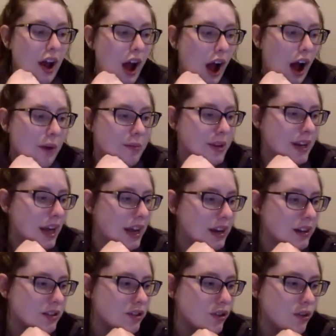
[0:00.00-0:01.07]
And that
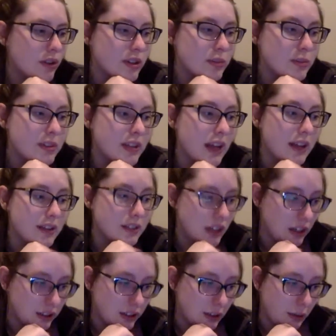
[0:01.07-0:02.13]
is Christmas at
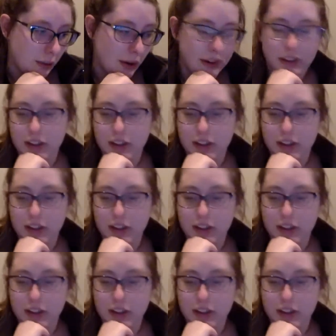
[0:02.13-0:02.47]
Dollywood.